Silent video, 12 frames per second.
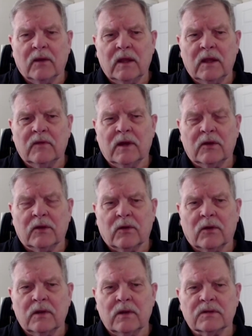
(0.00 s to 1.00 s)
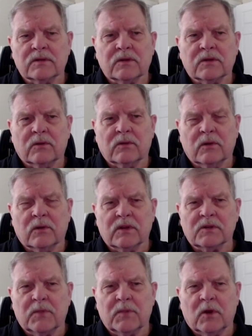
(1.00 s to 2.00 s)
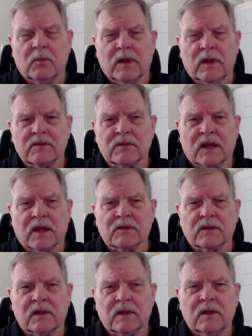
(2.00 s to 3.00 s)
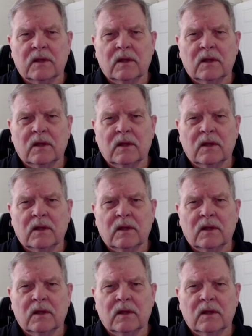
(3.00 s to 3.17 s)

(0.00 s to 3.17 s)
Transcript: even encourages children to experiment sexually